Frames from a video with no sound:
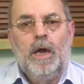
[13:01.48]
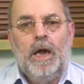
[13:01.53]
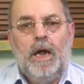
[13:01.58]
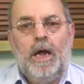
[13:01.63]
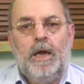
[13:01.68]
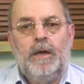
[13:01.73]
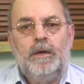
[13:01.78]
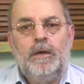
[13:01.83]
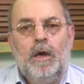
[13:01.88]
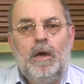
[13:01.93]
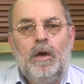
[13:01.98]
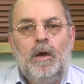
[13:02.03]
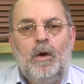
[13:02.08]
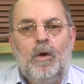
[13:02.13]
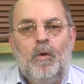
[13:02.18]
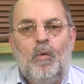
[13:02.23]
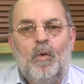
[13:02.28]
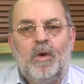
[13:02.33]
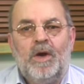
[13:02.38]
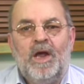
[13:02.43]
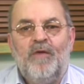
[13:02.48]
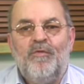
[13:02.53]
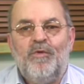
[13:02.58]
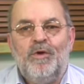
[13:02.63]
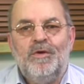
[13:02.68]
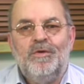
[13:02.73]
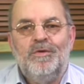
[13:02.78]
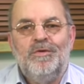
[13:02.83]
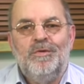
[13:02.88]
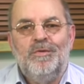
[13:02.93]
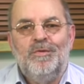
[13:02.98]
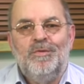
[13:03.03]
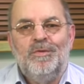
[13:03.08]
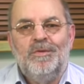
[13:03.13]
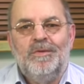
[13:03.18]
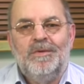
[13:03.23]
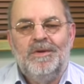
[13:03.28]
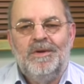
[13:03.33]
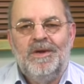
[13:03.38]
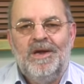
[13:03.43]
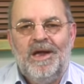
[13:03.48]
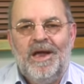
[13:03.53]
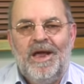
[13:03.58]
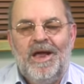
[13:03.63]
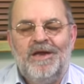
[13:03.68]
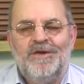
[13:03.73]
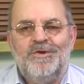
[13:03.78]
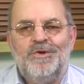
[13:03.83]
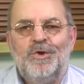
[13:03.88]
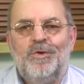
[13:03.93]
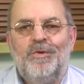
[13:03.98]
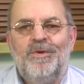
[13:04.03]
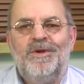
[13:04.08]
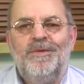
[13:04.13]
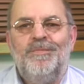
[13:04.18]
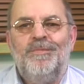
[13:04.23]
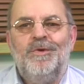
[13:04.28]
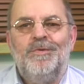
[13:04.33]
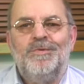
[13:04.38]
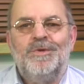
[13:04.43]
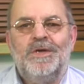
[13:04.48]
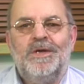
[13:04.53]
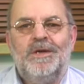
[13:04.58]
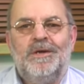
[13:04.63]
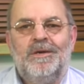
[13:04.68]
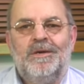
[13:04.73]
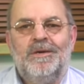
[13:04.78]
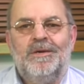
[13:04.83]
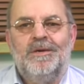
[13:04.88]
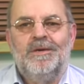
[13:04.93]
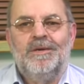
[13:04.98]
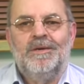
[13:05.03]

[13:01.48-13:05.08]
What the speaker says: And whatever you do, enjoy the music.